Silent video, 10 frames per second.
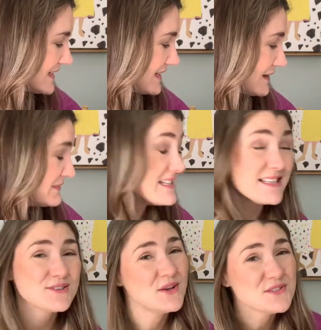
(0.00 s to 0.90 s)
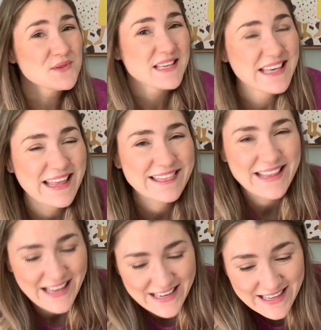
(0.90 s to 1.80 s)
I mean, this is also the kid
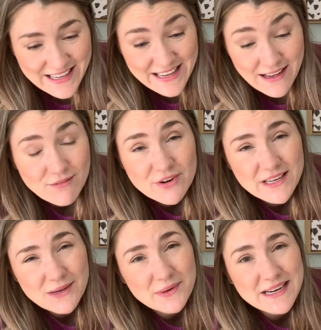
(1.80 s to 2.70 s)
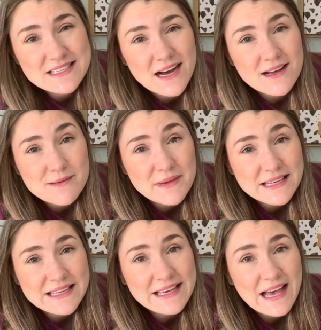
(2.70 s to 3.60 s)
that every night when I tuck him in,
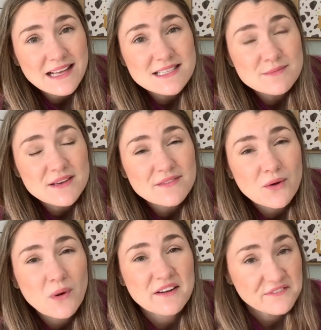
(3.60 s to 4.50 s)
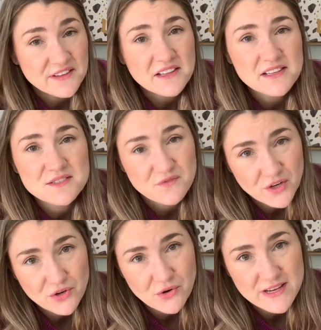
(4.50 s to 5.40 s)
he asks me if I want to feel his
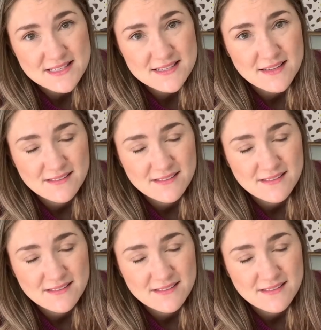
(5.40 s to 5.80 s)
foot grease.